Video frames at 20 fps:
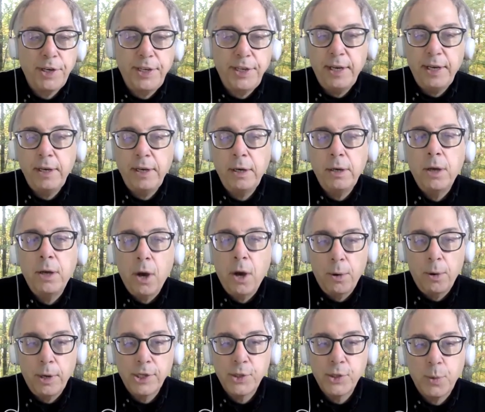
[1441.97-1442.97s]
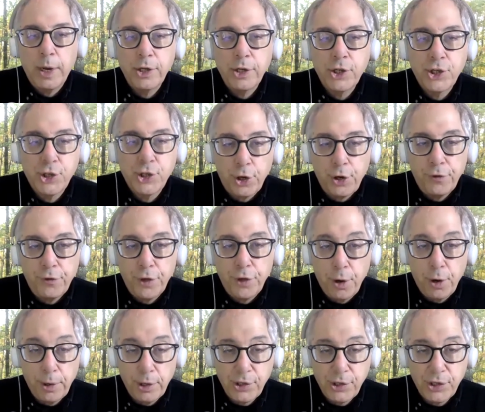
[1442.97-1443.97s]
didn't notice when it should have
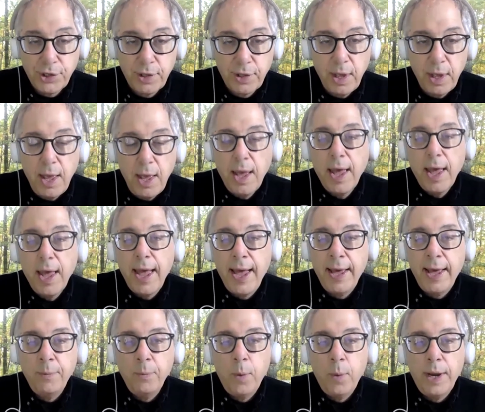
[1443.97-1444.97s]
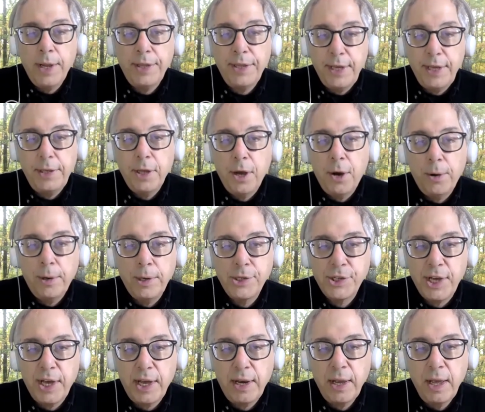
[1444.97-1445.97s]
noticed. And when it did notice
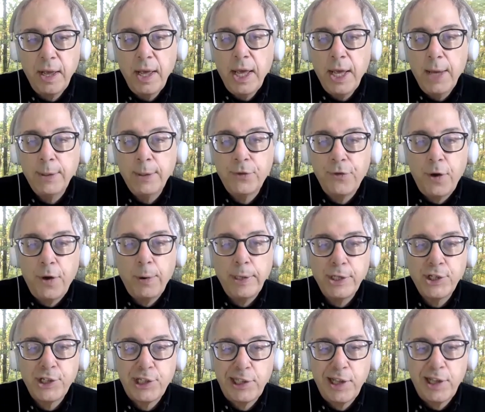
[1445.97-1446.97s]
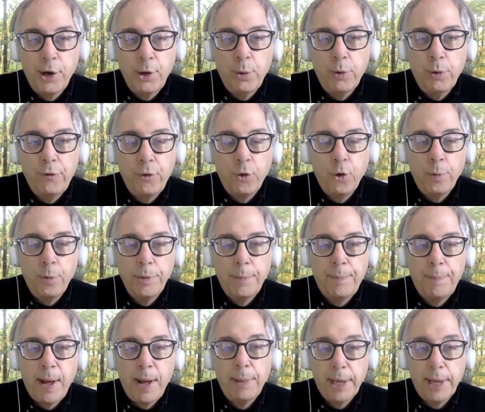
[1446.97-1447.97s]
it, it was very slow to inform the
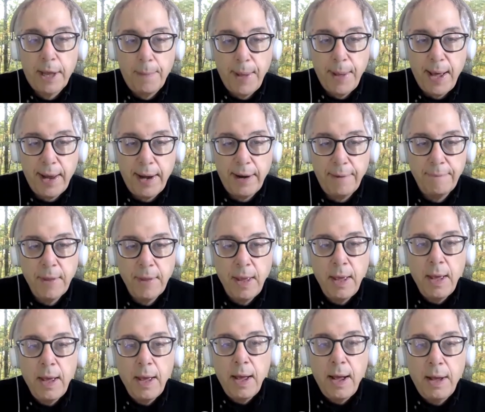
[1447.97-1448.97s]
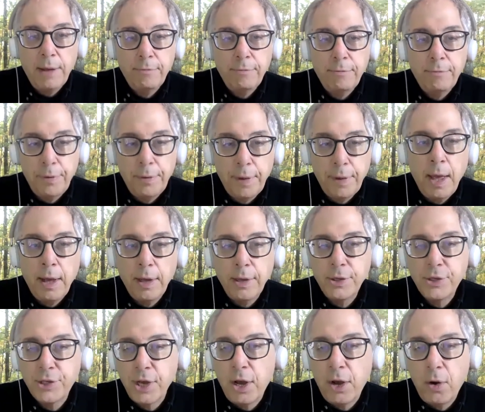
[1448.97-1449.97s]
public about it. Yeah.
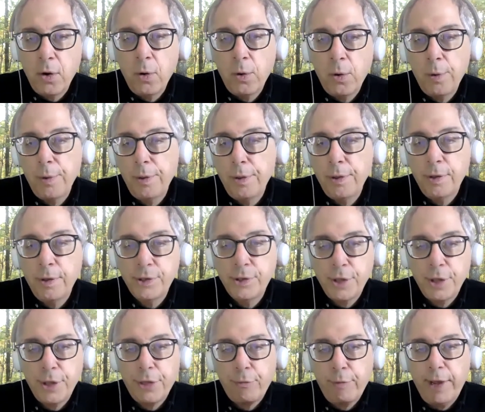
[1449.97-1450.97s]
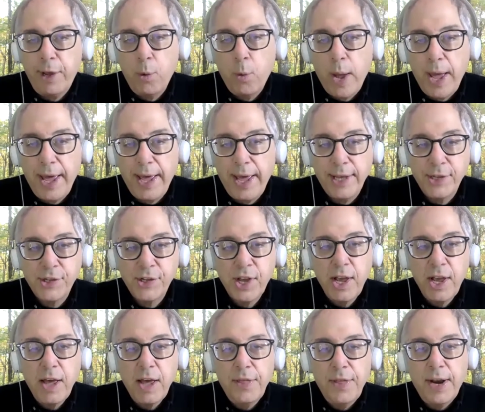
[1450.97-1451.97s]
so those are the three ways
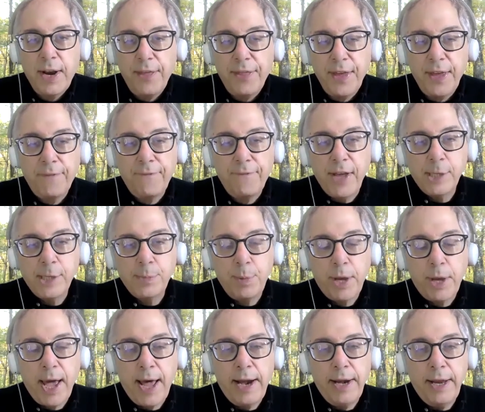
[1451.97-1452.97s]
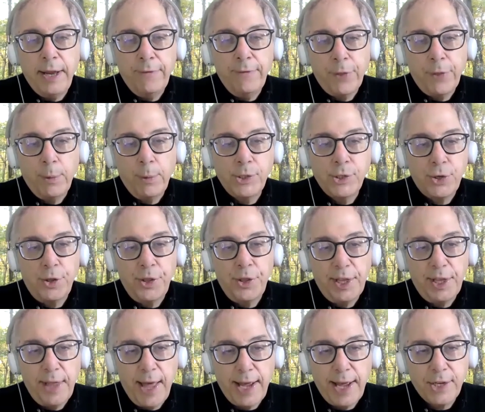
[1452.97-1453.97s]
that I think Facebook had an influence on the
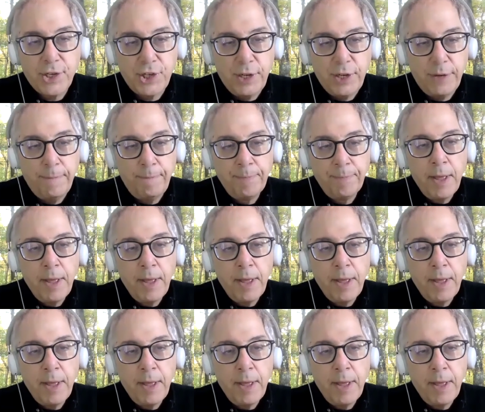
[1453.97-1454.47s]
election